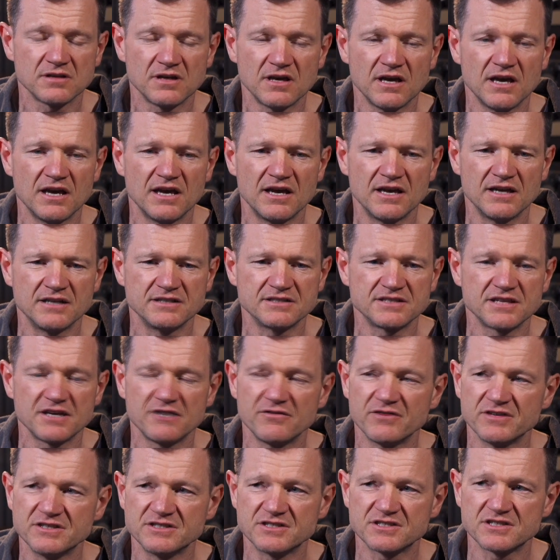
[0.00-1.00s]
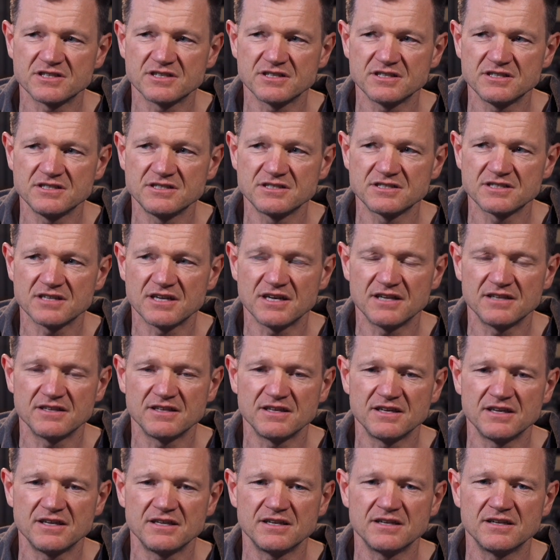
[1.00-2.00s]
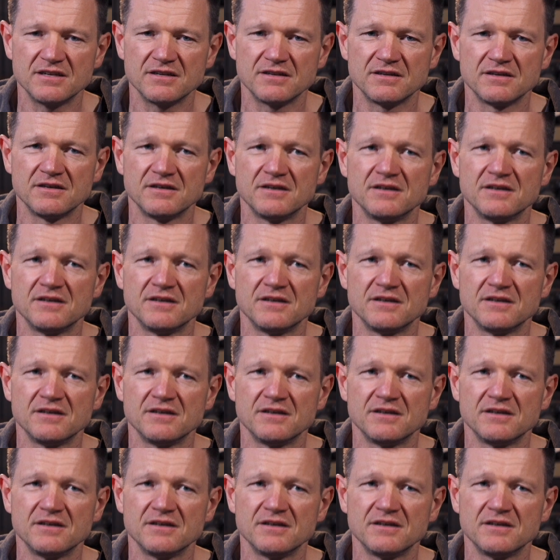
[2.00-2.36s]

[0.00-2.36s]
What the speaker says: and TVCs, and then